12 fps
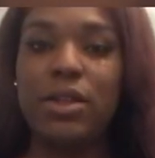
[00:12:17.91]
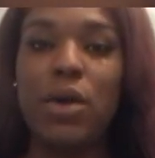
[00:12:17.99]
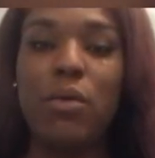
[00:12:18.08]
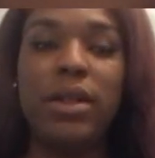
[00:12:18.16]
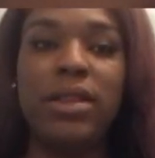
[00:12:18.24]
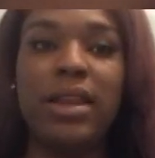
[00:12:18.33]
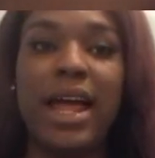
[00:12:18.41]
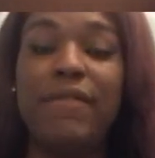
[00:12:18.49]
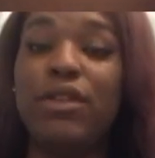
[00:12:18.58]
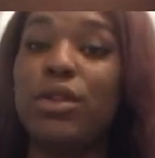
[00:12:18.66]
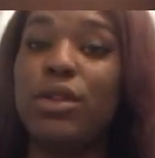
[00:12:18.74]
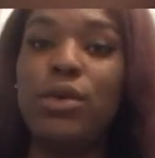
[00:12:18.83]
no one's
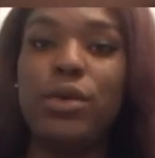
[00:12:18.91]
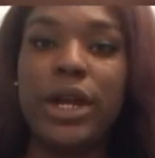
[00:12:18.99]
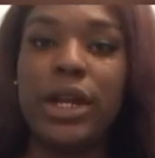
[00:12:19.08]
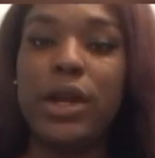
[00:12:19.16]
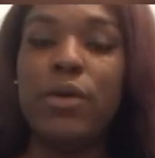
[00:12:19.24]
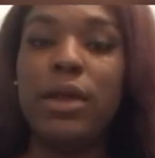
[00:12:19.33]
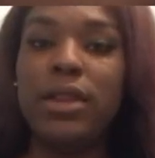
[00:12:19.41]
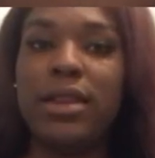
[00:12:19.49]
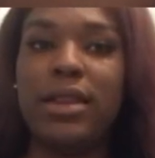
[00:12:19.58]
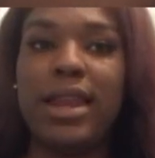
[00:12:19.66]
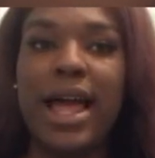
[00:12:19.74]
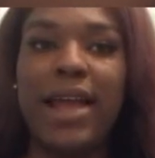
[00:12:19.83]
life story, no
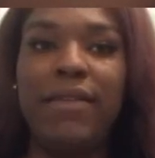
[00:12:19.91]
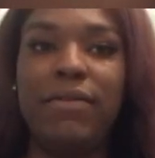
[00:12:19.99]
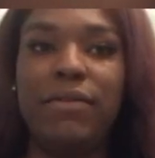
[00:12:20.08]
one's life